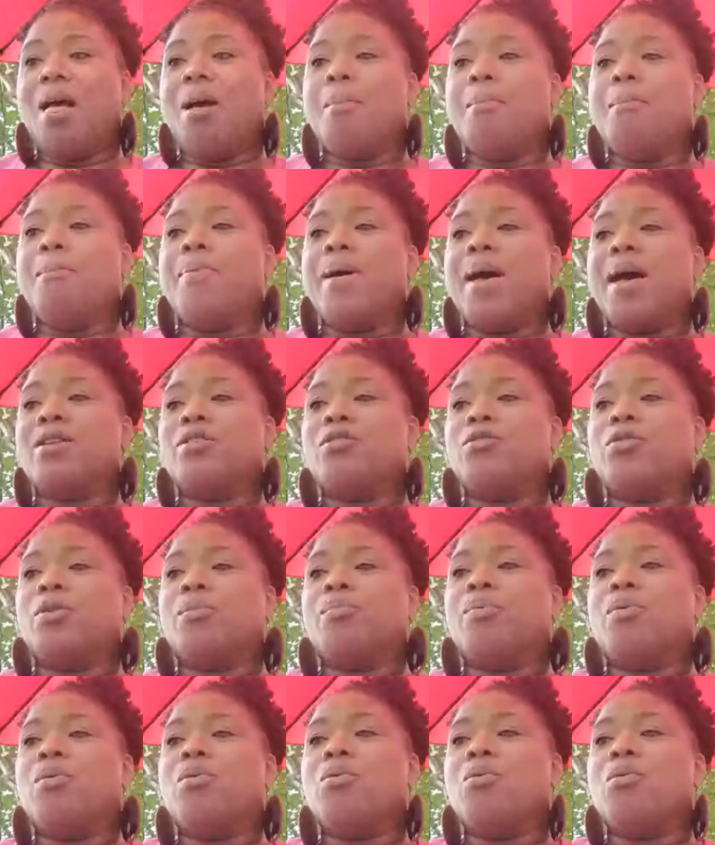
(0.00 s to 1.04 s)
Better the
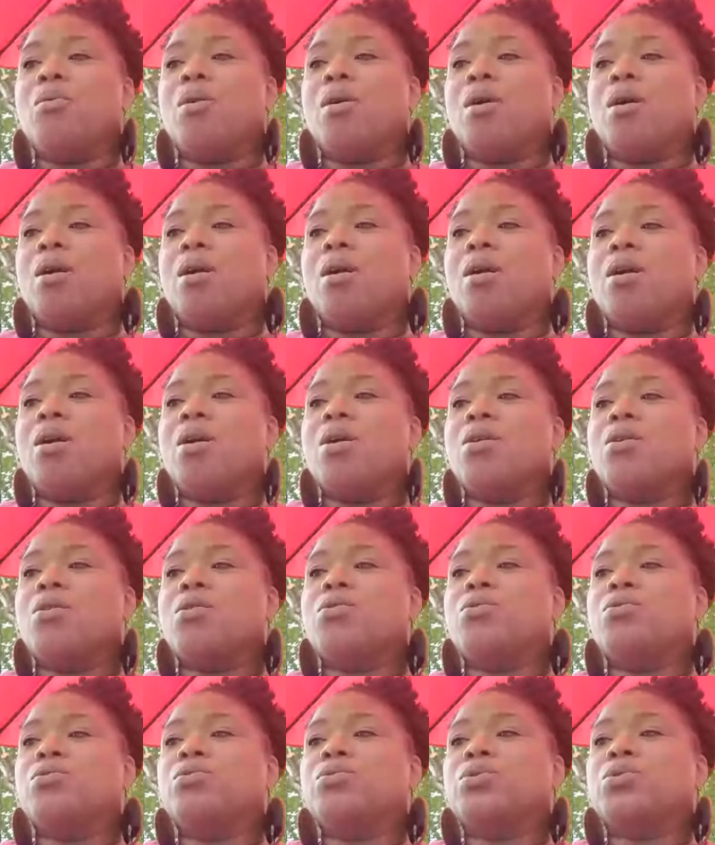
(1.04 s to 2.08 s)
poor
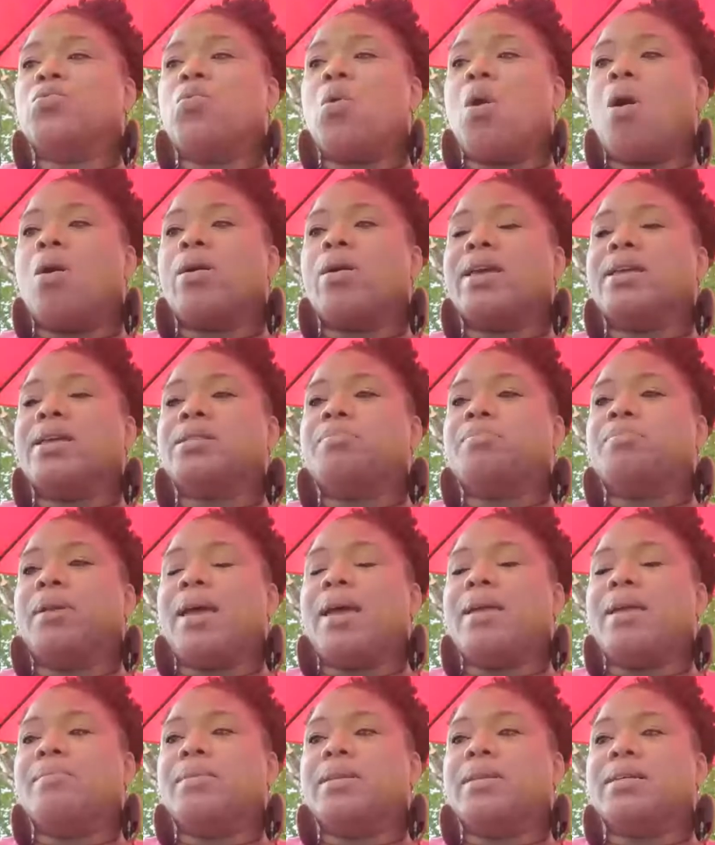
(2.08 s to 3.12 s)
whose walk is
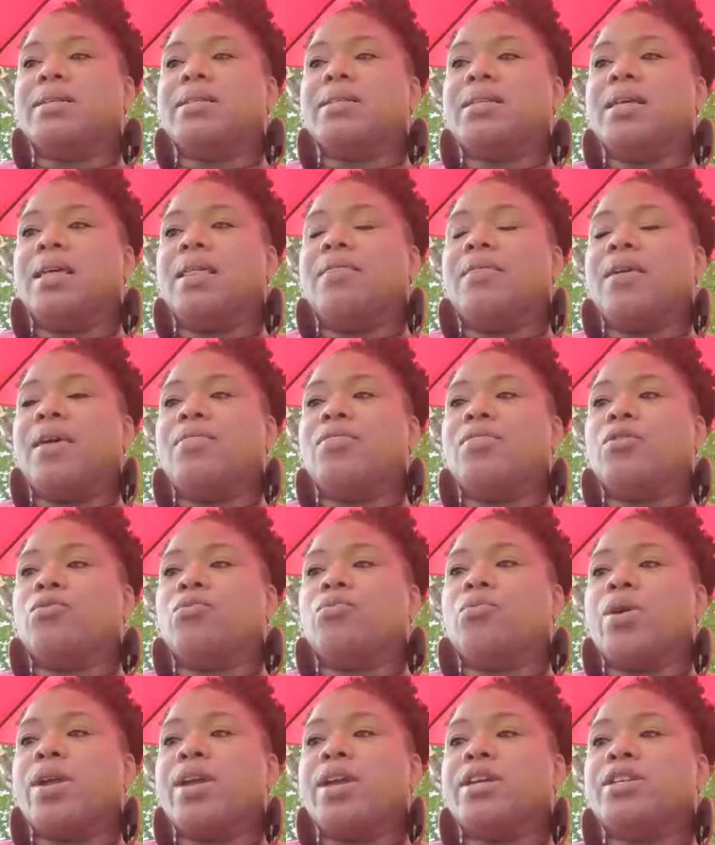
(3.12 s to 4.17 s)
blameless than the
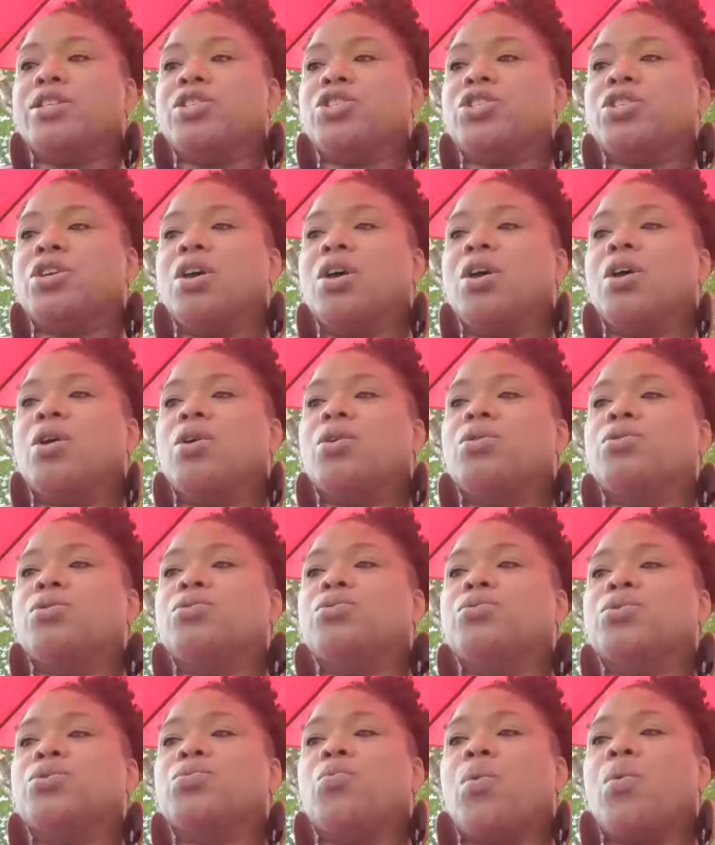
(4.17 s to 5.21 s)
rich
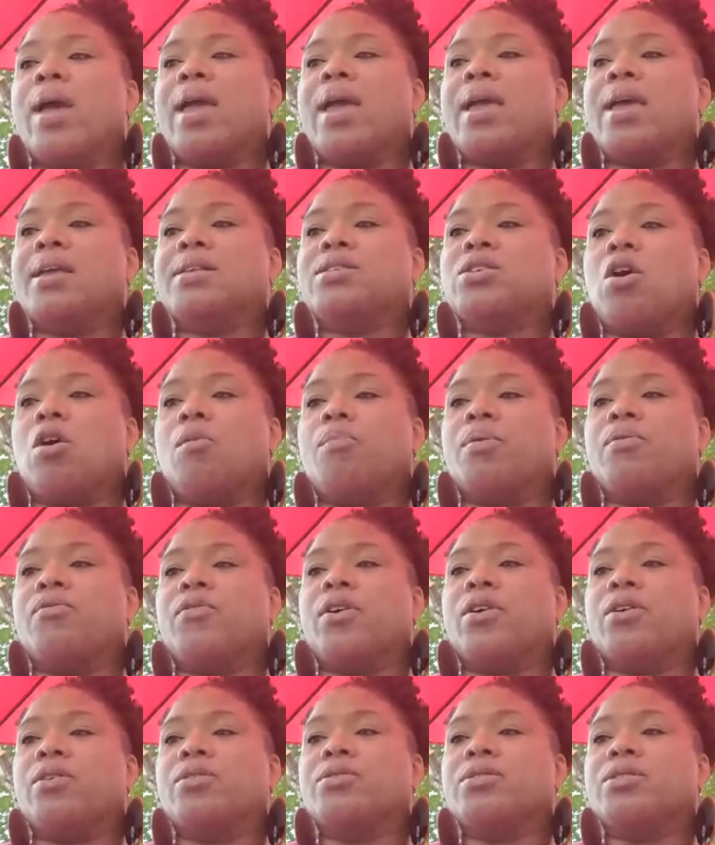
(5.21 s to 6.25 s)
whose ways are
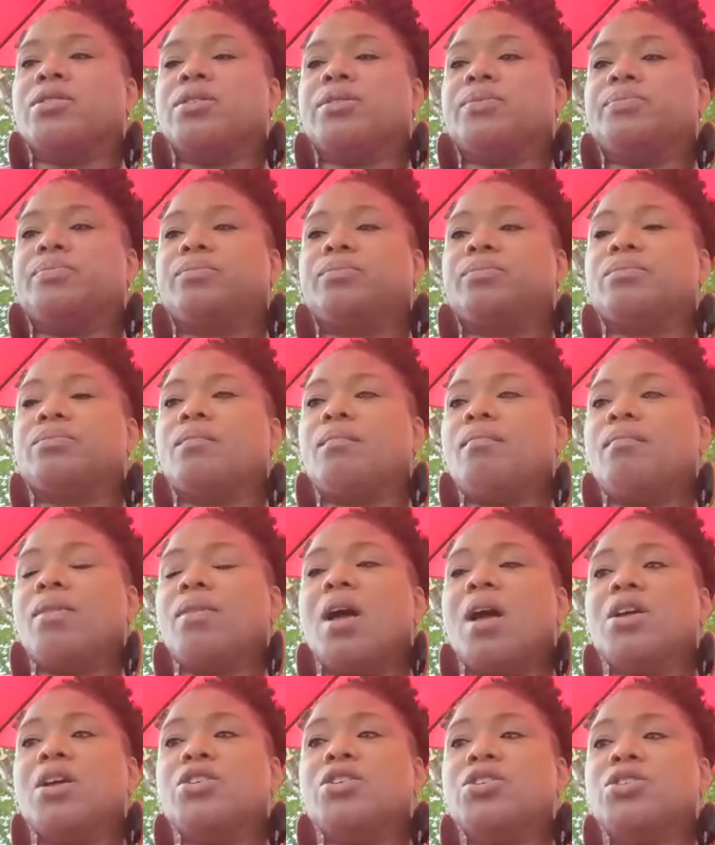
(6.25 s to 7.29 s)
perverse.
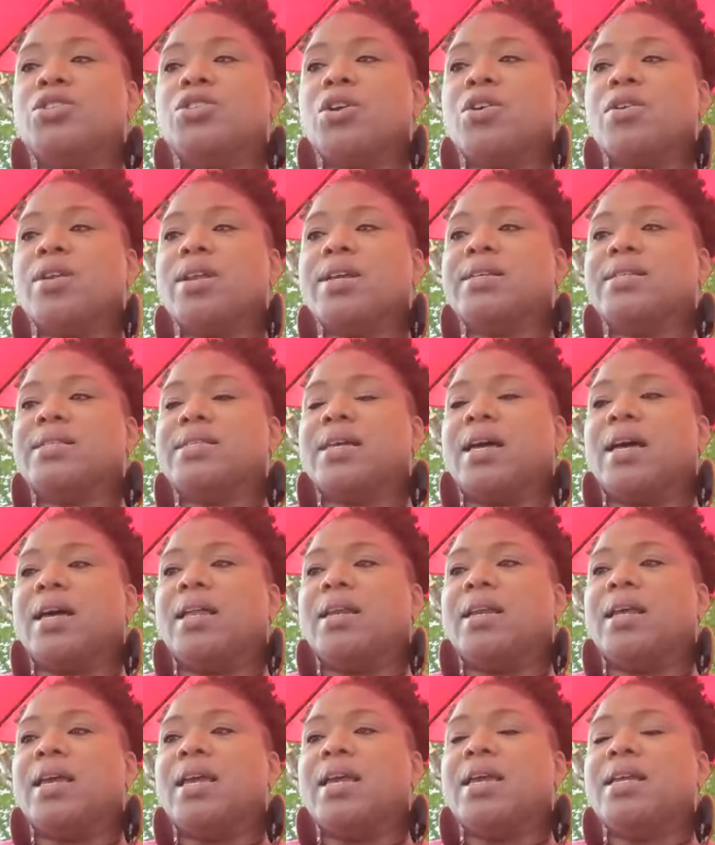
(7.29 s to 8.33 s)
A discerning
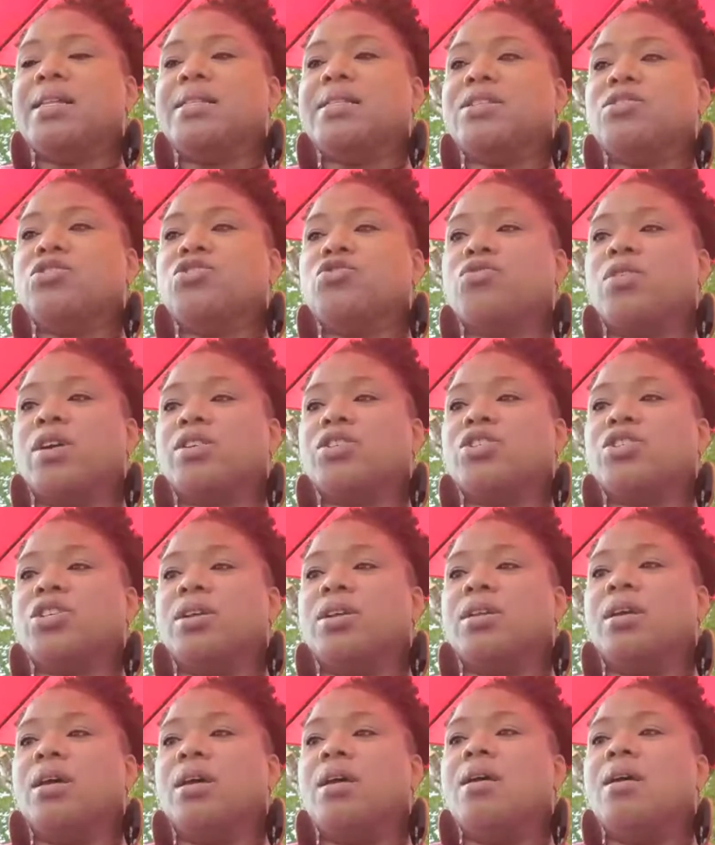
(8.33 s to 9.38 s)
son heeds
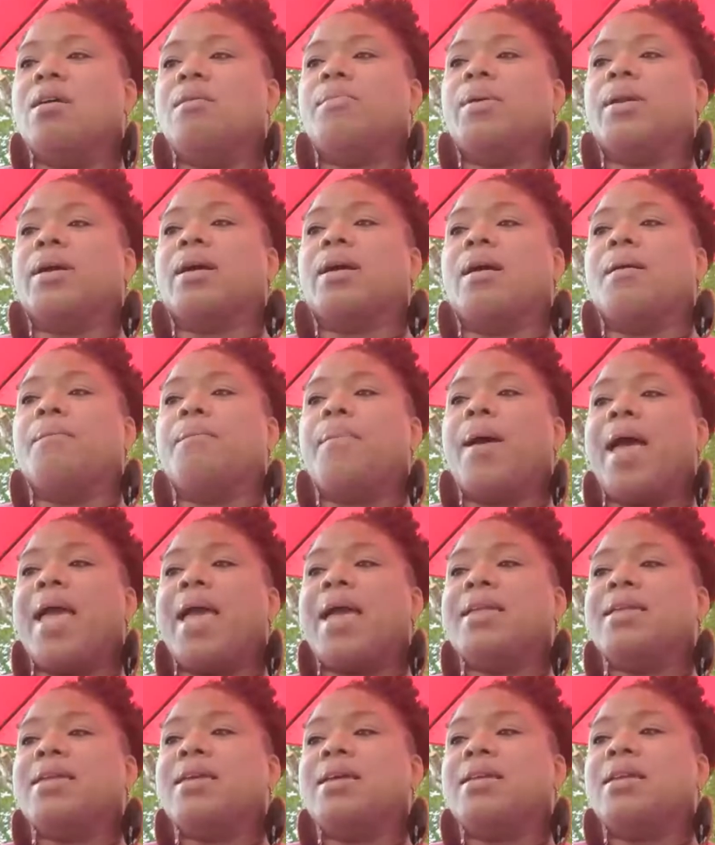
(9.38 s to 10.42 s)
instruction, but a
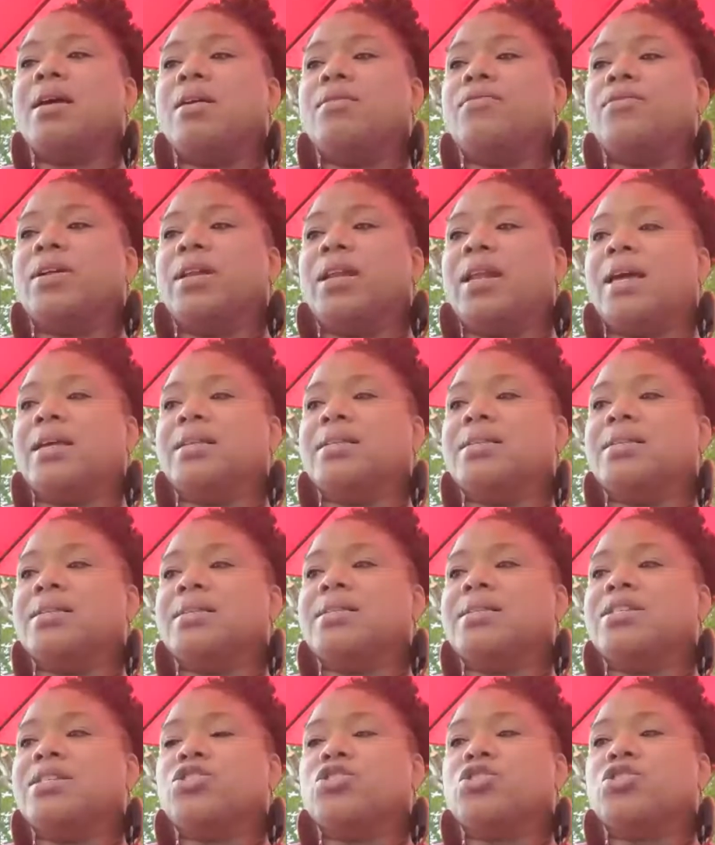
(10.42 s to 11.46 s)
companion of
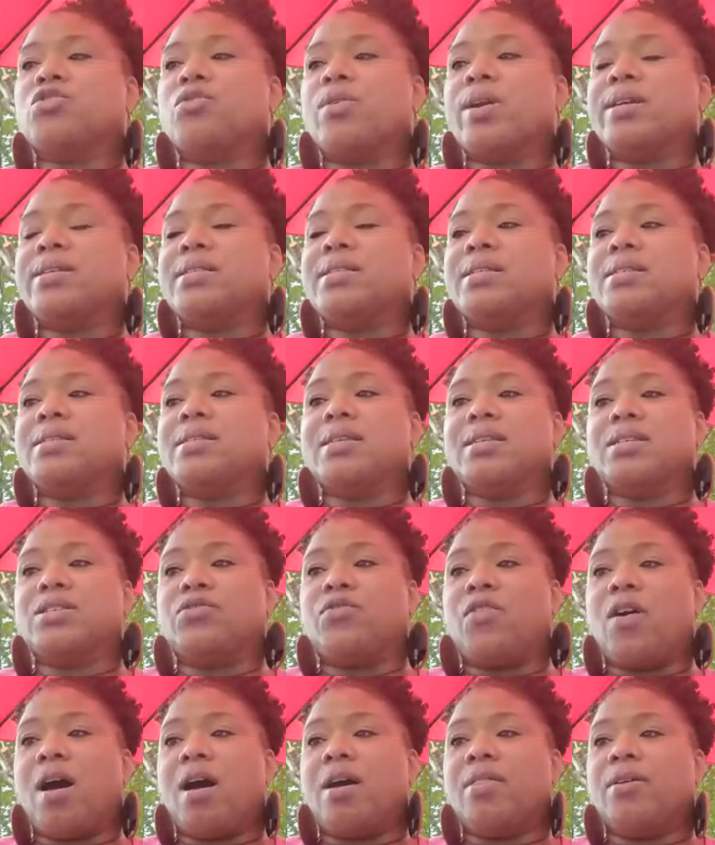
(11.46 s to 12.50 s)
gluttons disgraces his
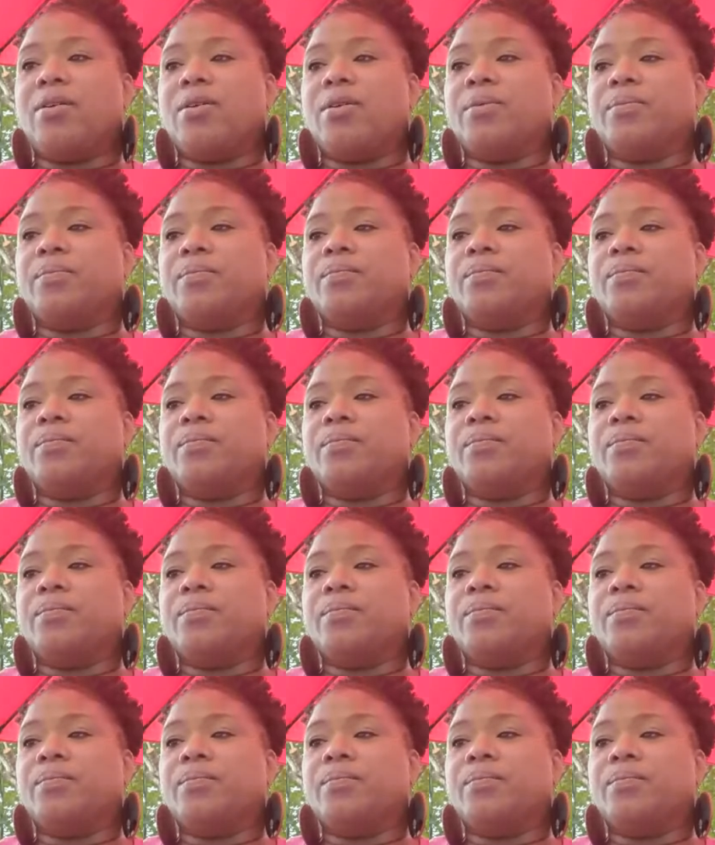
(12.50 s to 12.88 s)
father.